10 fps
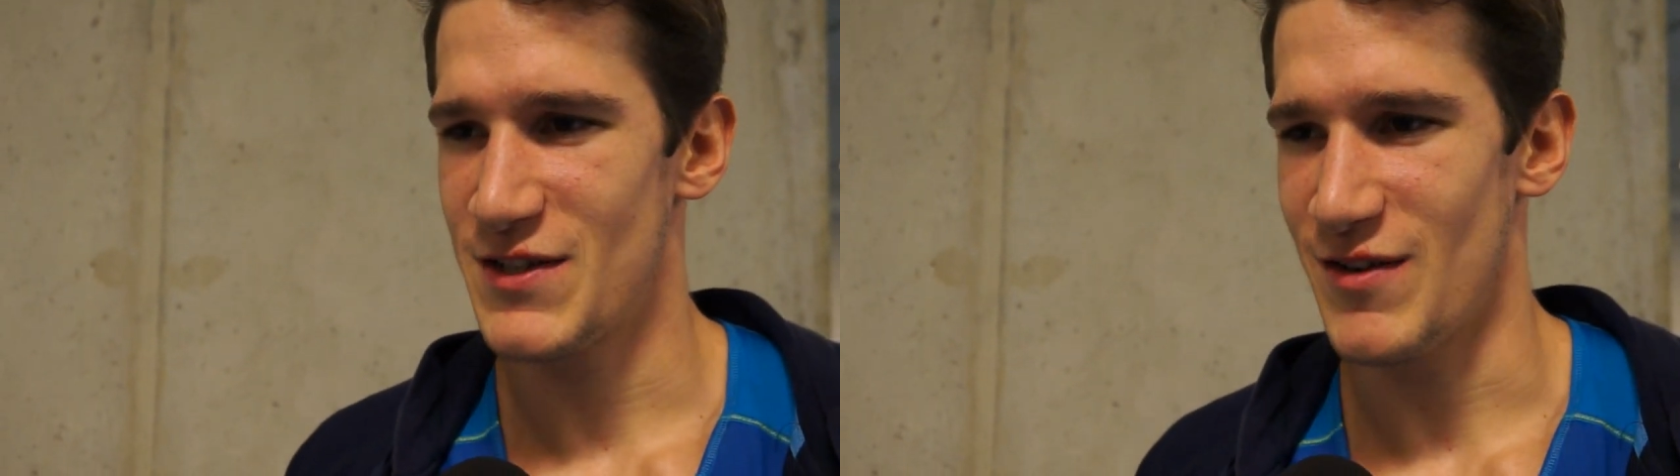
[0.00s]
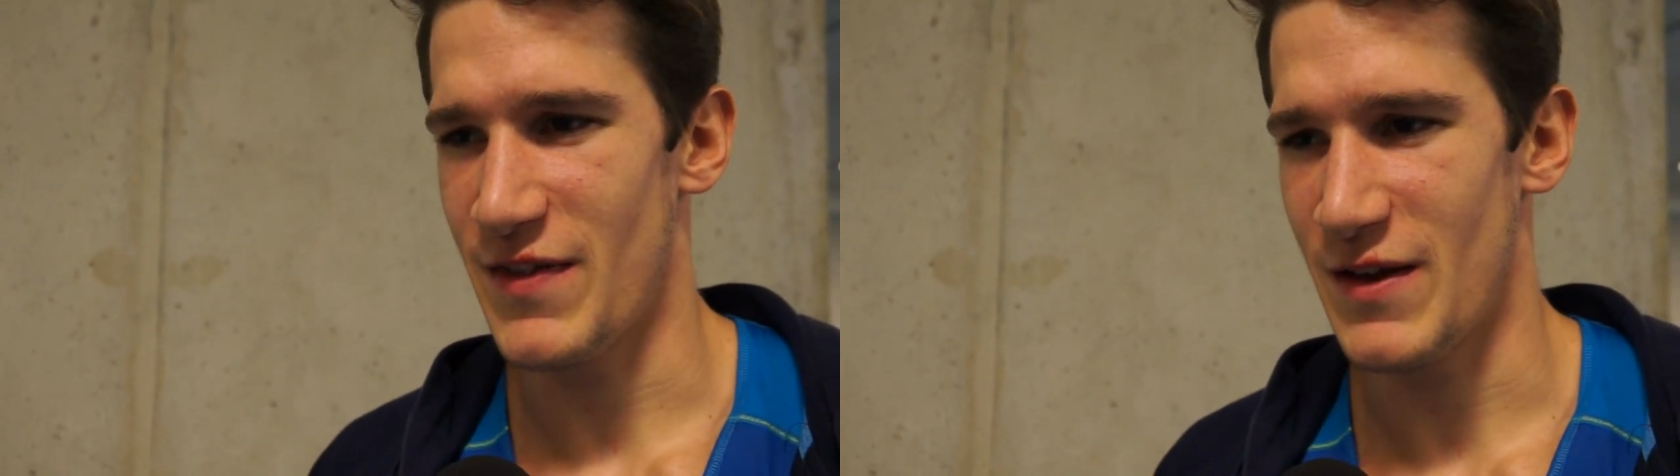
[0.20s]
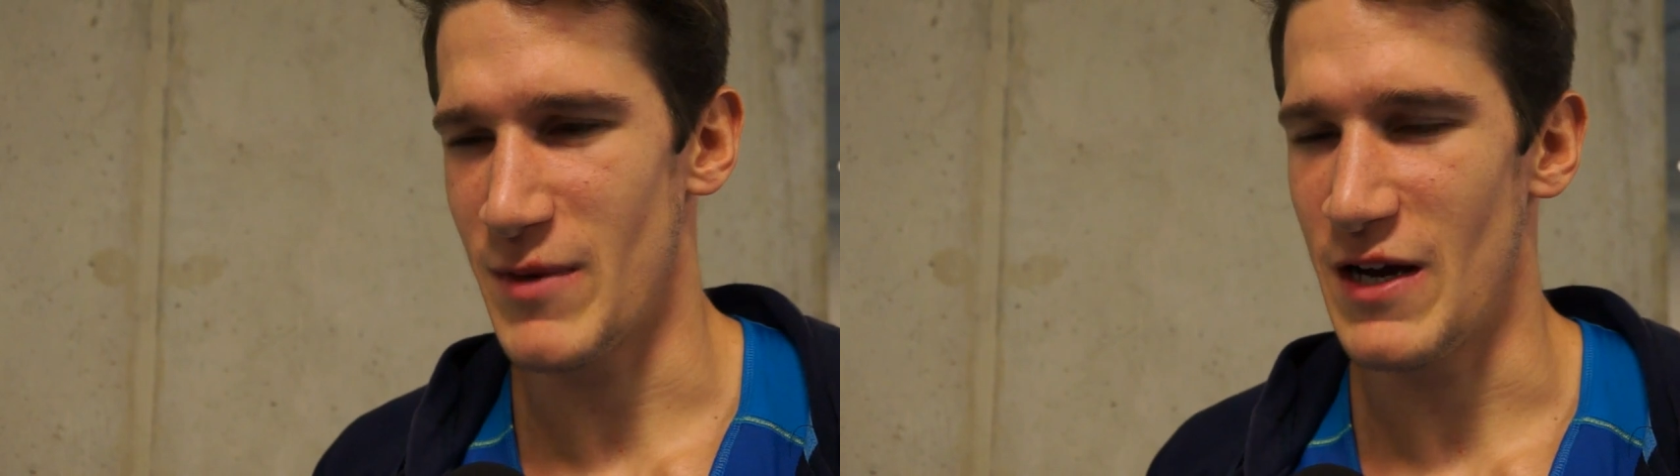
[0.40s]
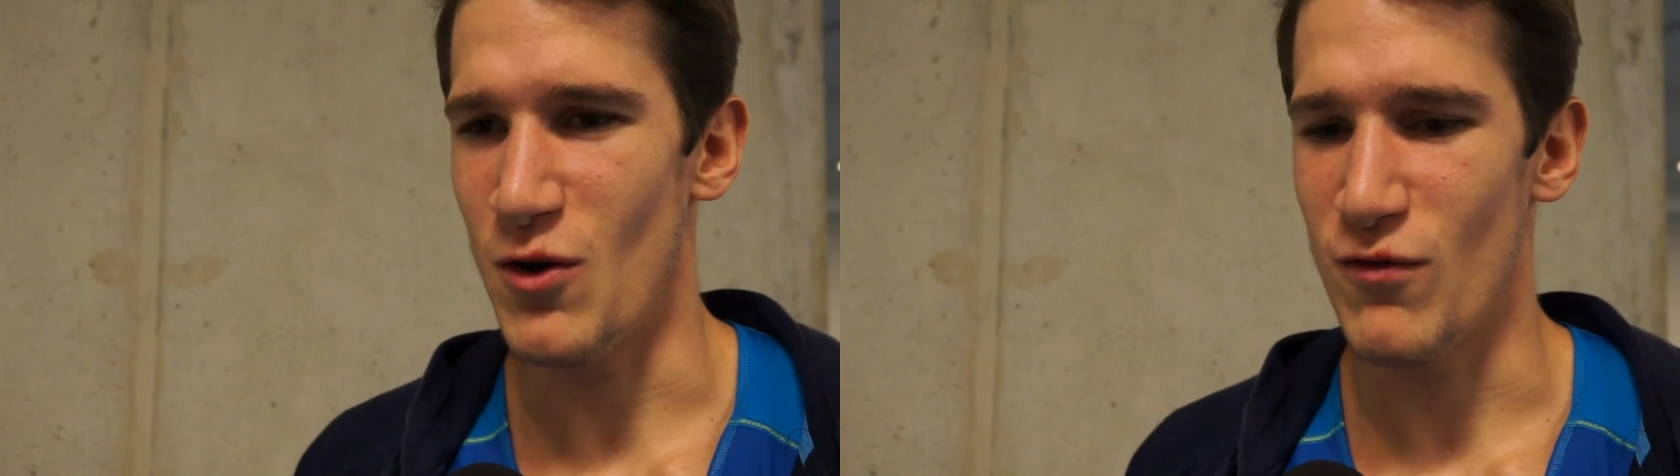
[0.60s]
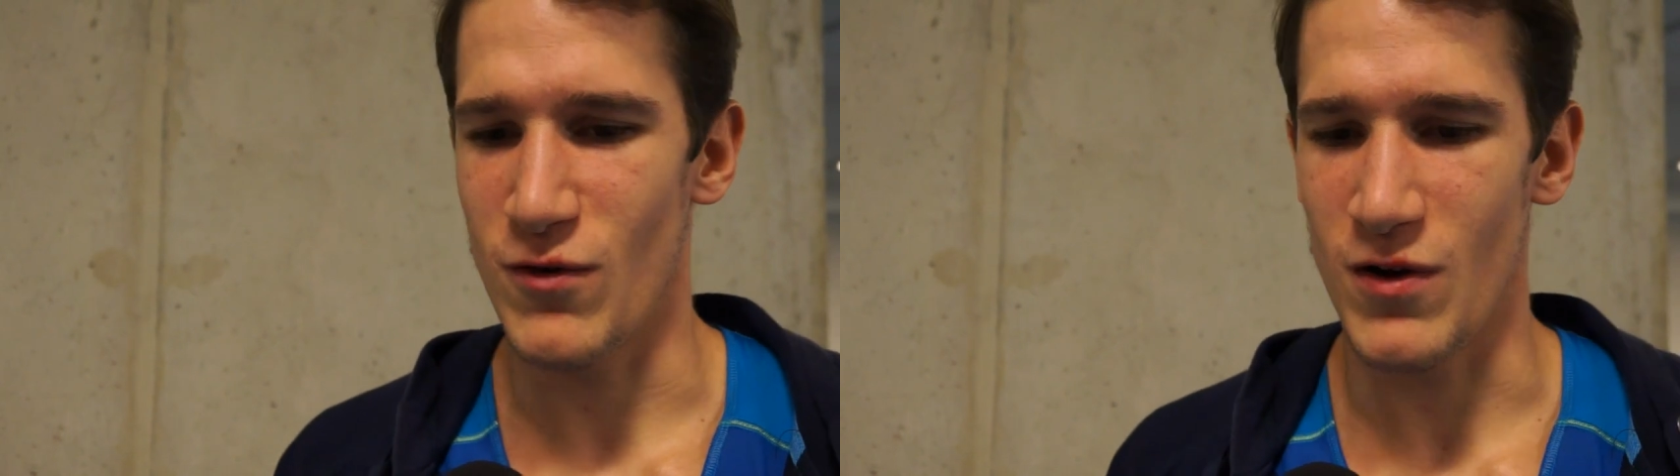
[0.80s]
So I think my
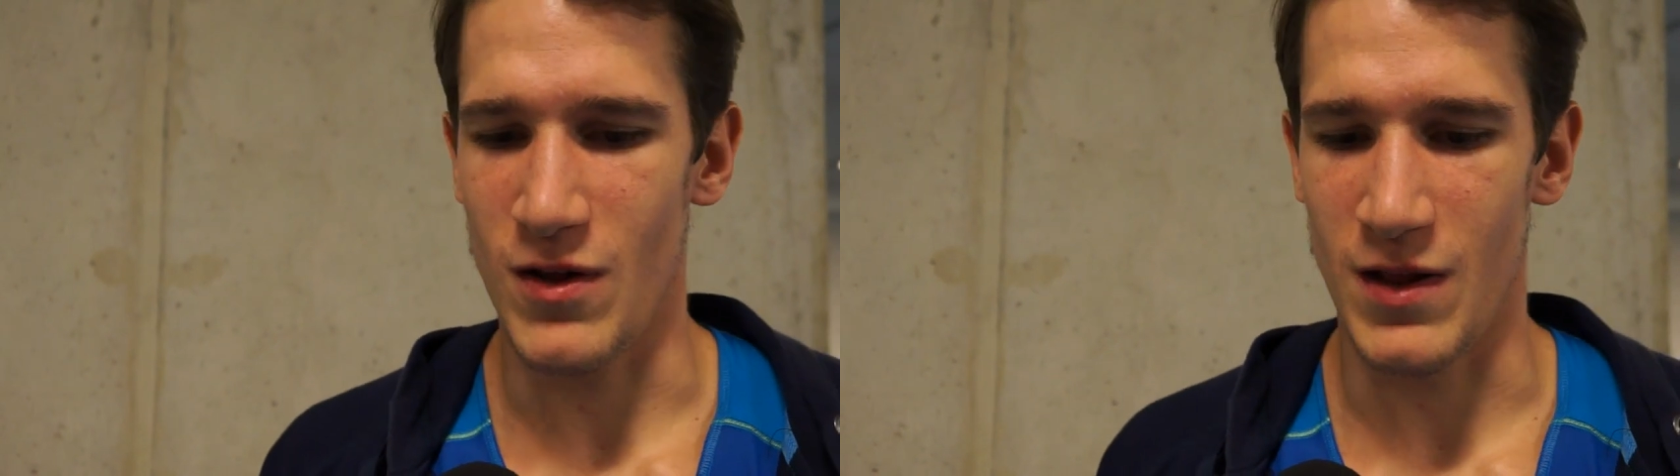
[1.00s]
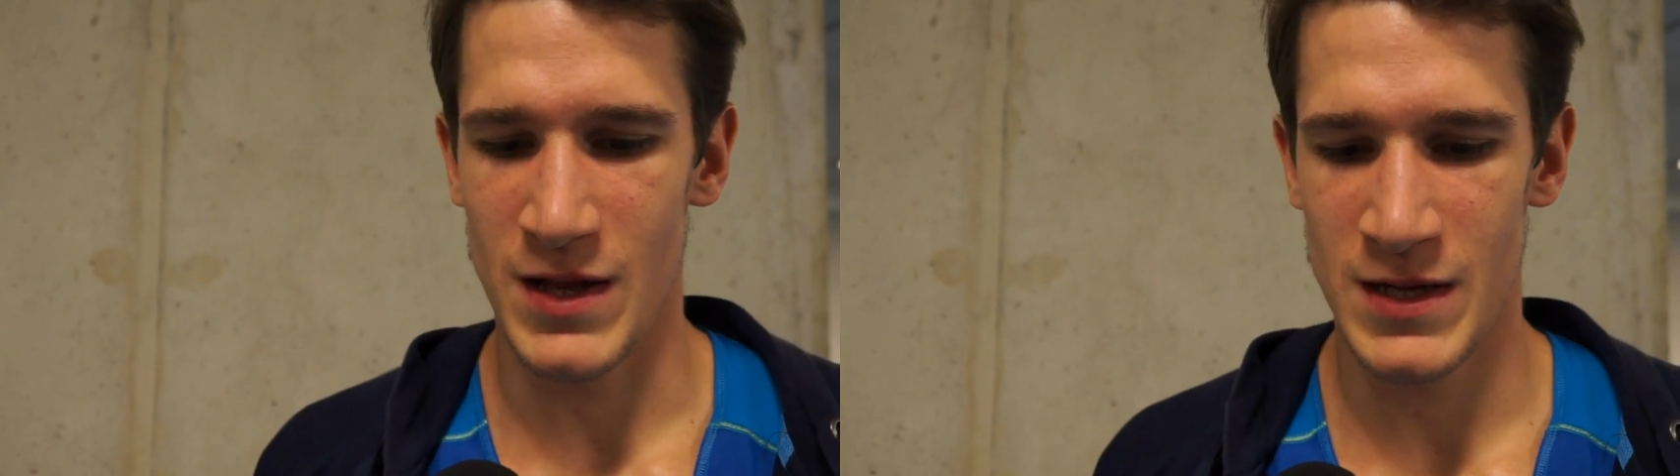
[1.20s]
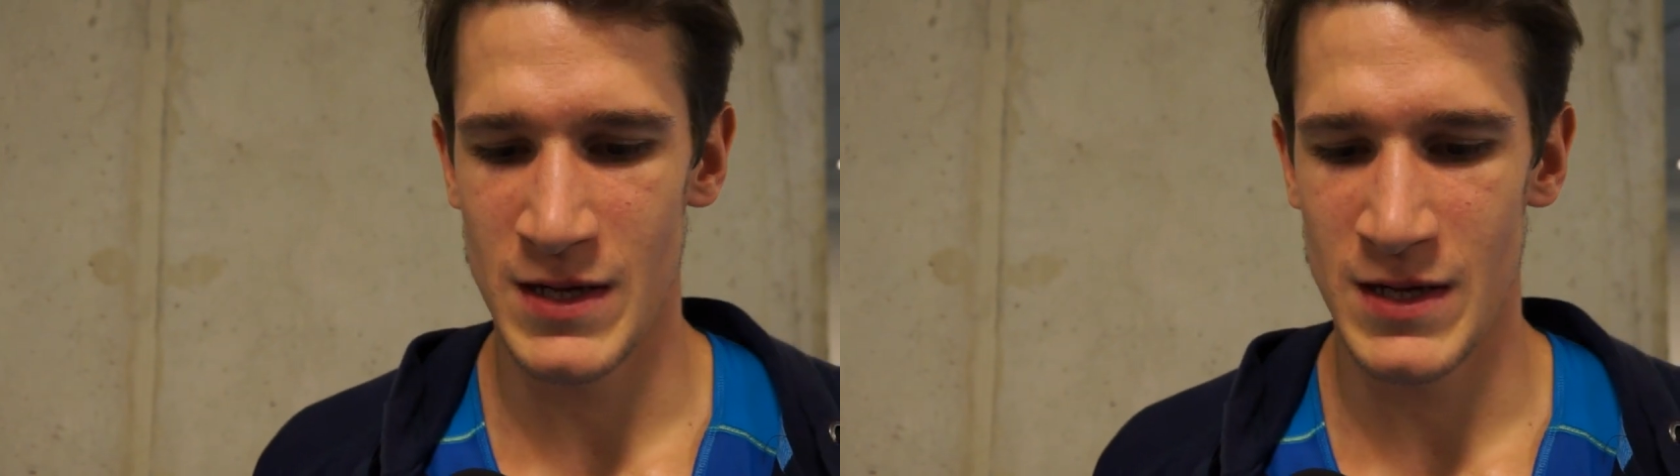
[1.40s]
overall